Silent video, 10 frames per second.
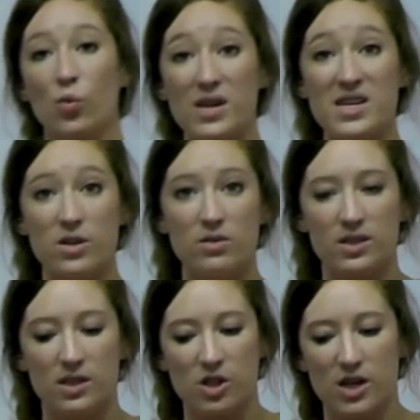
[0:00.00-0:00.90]
reuse
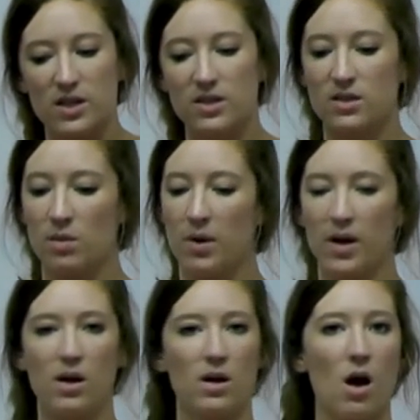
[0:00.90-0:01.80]
the sheets, but
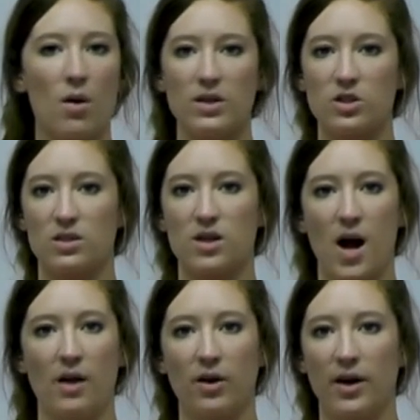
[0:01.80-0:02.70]
you can always just
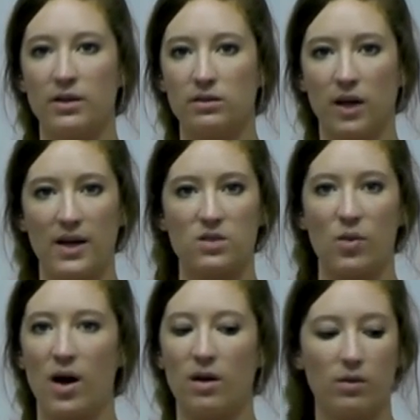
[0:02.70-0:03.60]
color in as
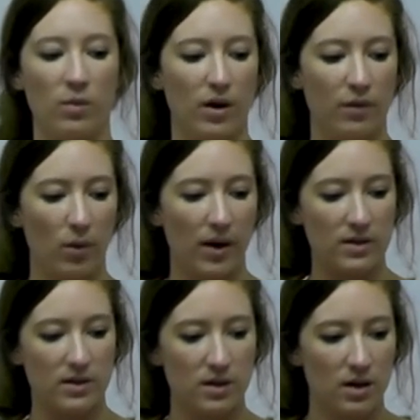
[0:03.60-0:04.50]
well, whatever
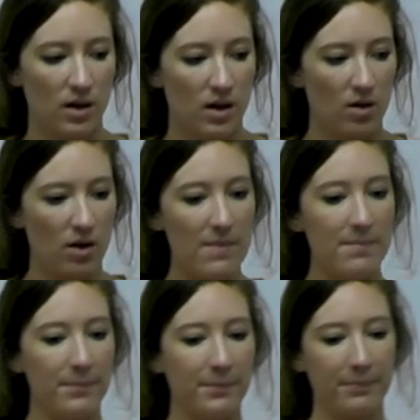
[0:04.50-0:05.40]
works. Okay?
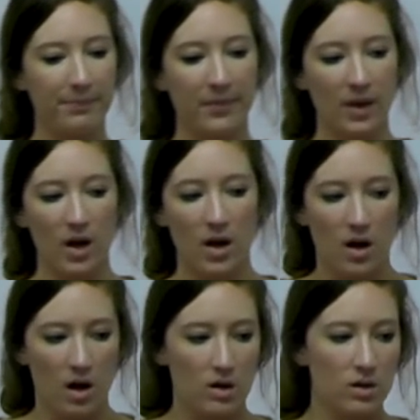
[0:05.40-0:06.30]

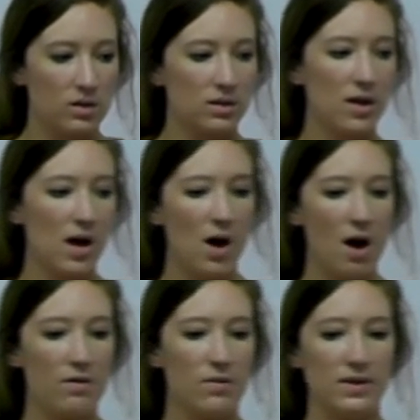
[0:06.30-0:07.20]
So
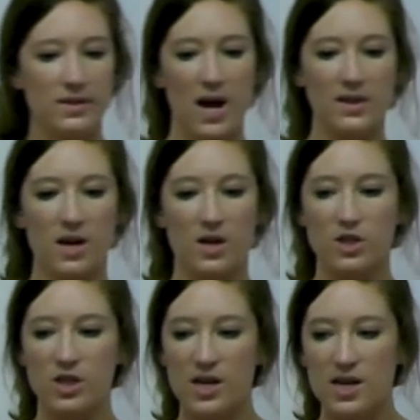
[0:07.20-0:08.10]
everyone's got their
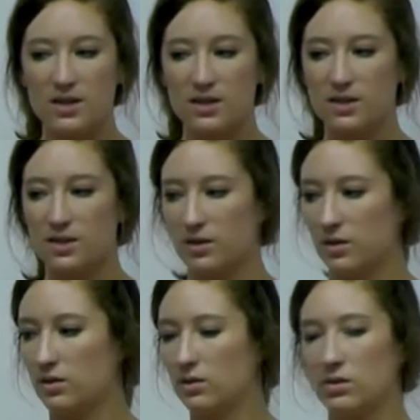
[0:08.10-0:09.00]
sheets.
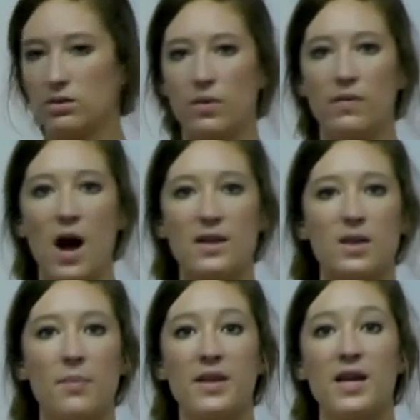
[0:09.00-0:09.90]
We've got
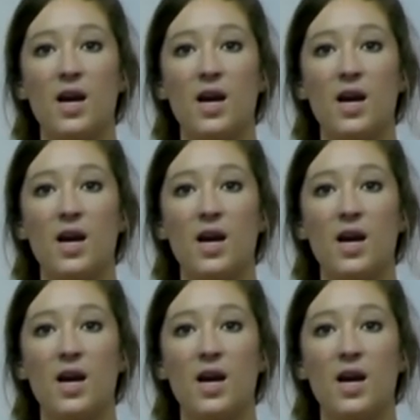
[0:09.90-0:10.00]
something to